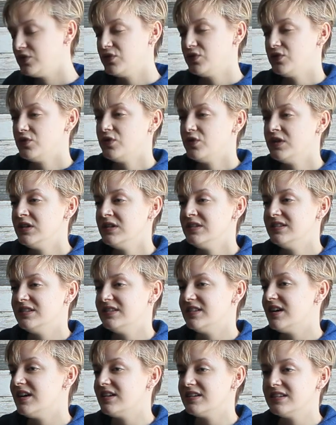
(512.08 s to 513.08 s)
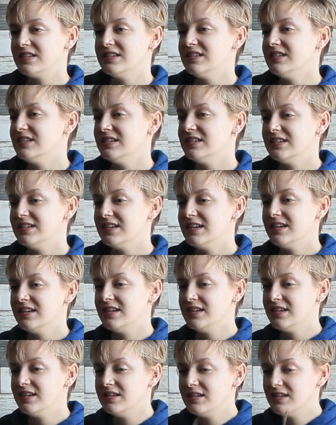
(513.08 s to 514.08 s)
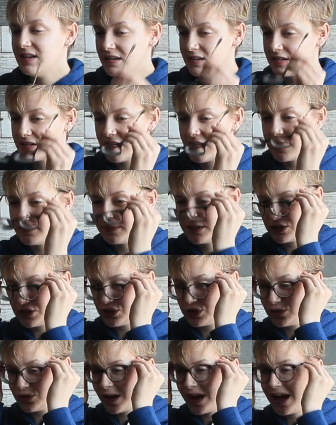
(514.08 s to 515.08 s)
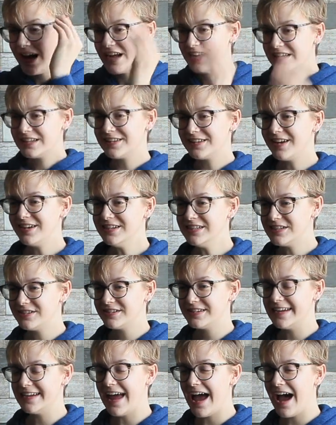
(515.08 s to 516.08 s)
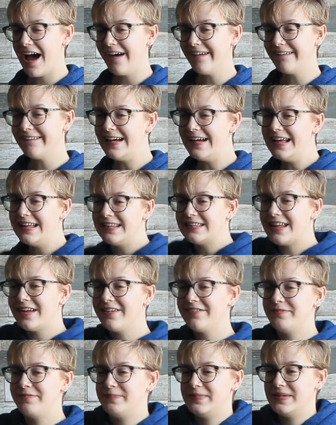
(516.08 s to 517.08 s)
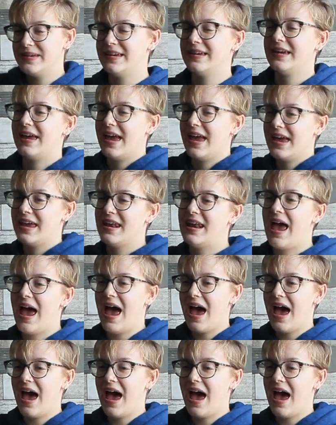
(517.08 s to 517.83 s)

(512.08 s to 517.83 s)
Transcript: Too intoxicated. Time to do laundry now. Love being an